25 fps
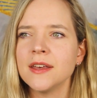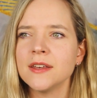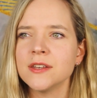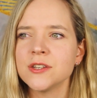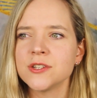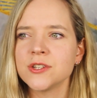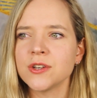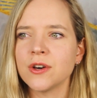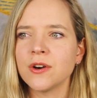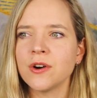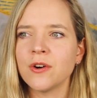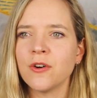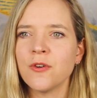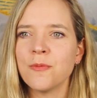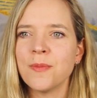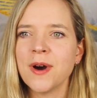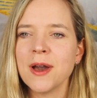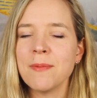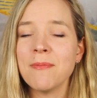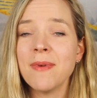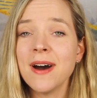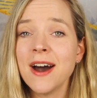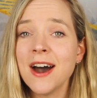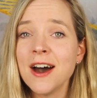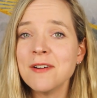So my
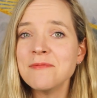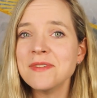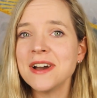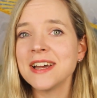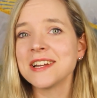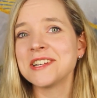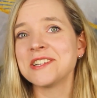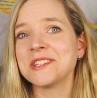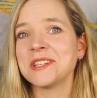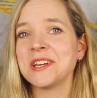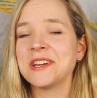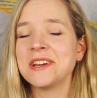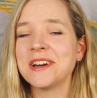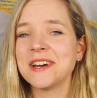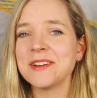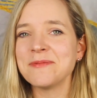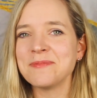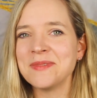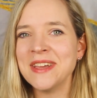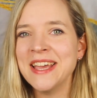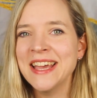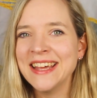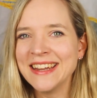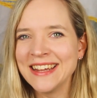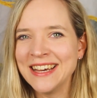mom actually got
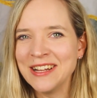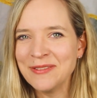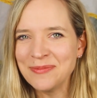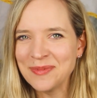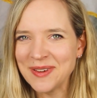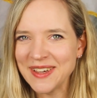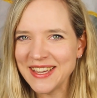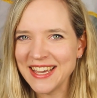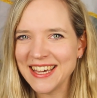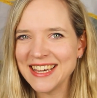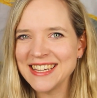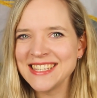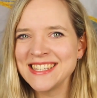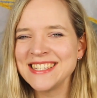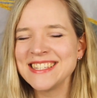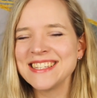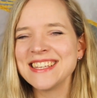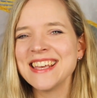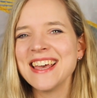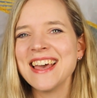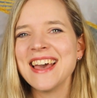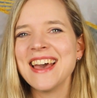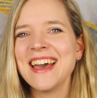me an LPS